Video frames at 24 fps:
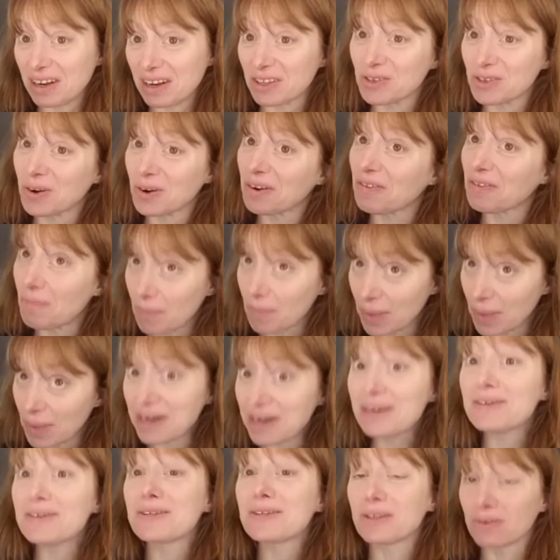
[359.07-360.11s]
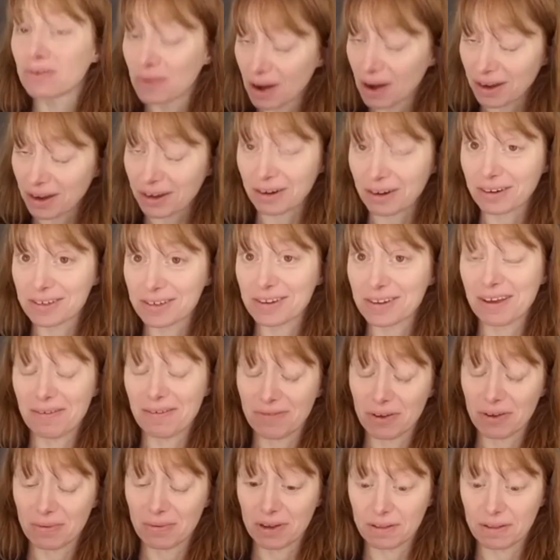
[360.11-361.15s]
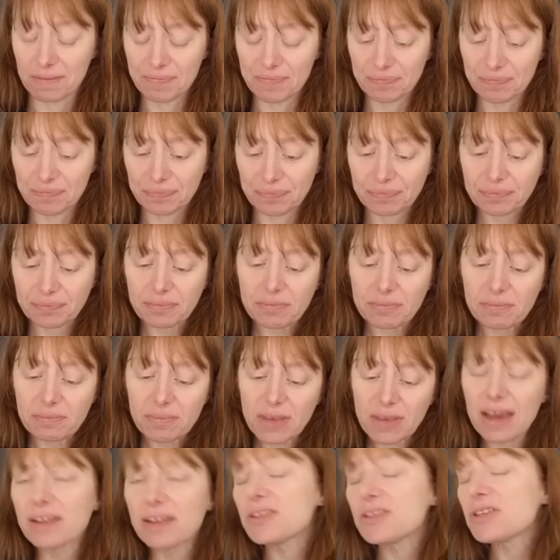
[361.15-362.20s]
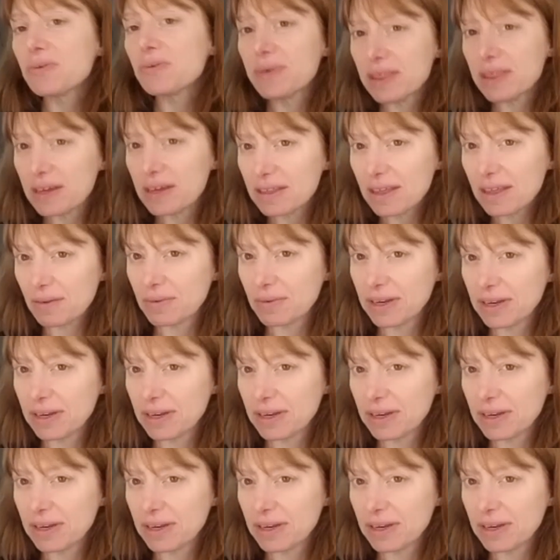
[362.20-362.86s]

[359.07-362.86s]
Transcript: It sort of muddies the waters, if you will. And so we think that we